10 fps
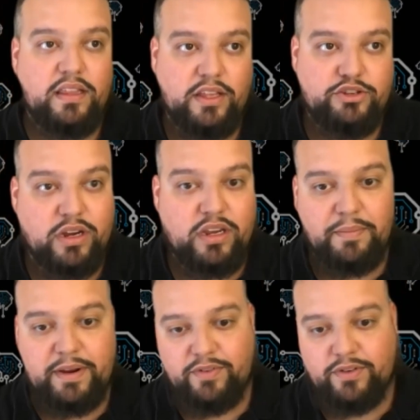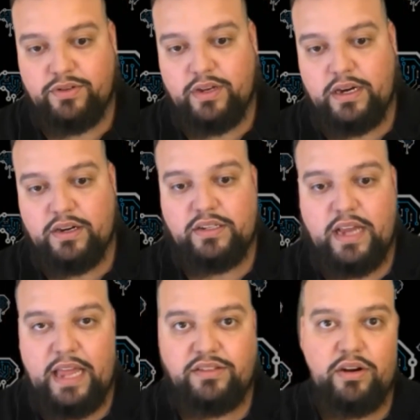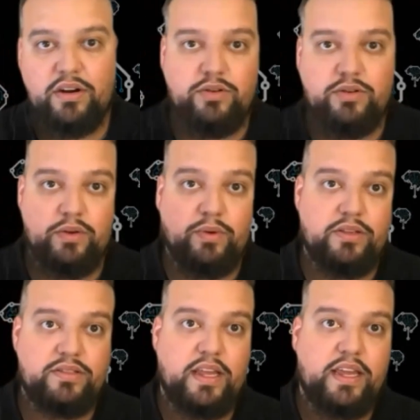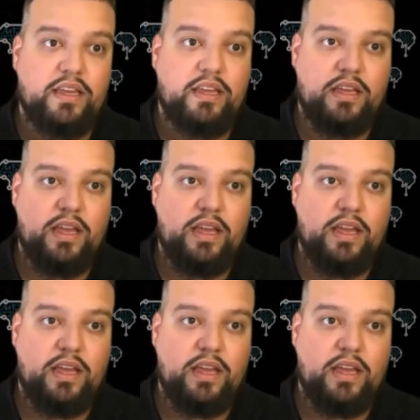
the trucking company for 2 years. I started doing real estate.